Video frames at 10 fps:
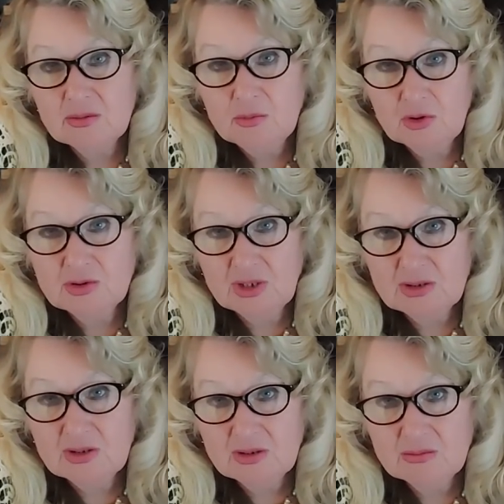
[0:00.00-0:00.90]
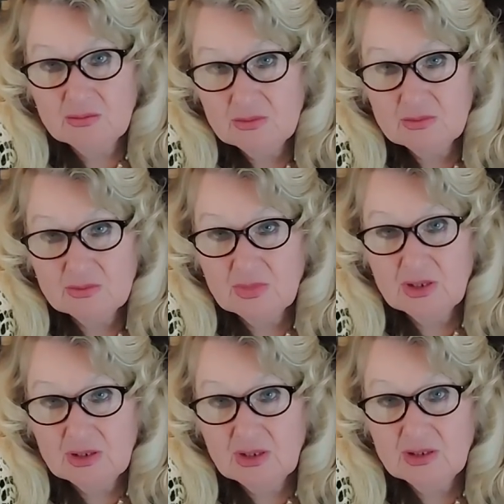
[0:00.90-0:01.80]
more than um,
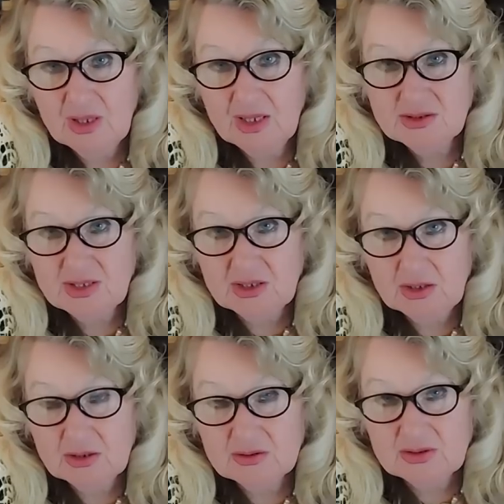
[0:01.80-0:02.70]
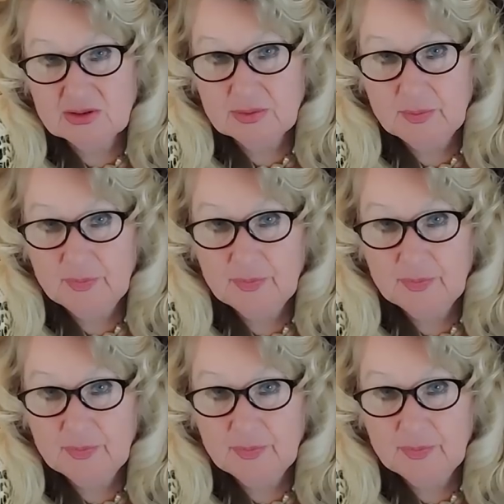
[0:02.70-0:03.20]
in last 10 years